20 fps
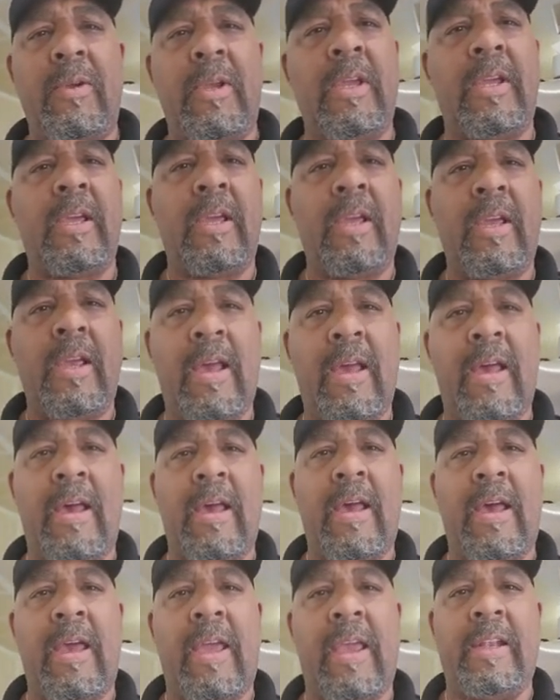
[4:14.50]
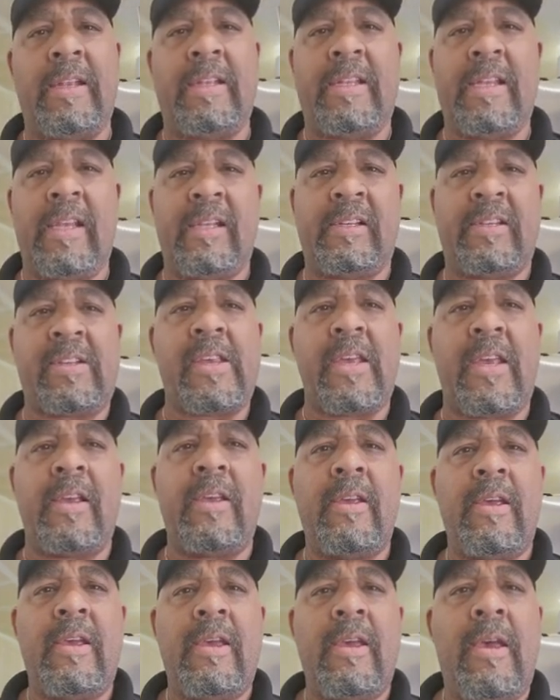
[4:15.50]
week, uh, I had
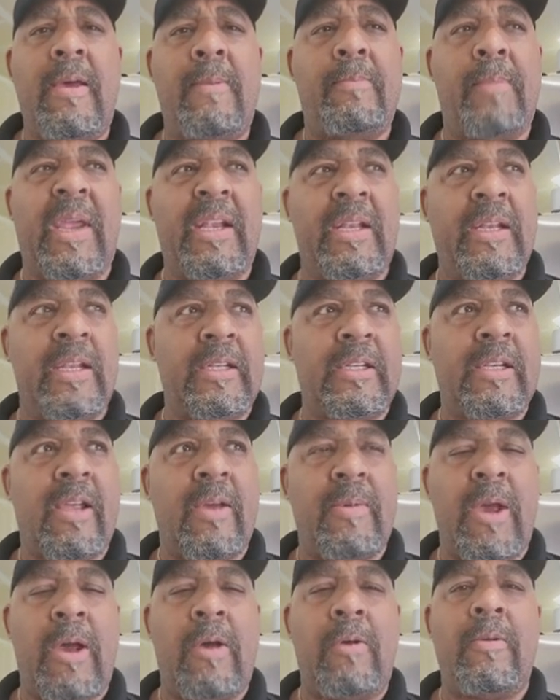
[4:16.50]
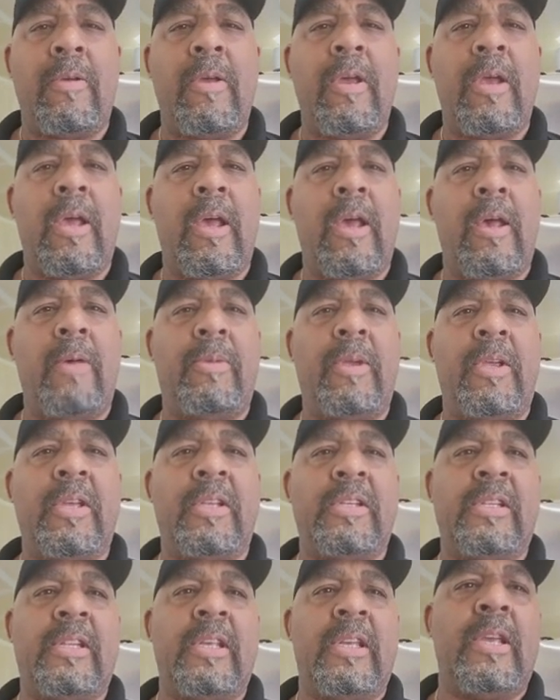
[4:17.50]
Tesla maintenance come out uh,
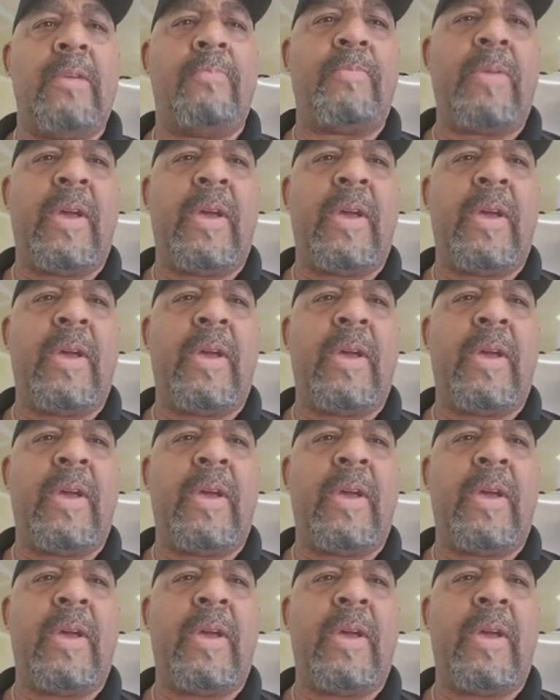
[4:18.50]
because the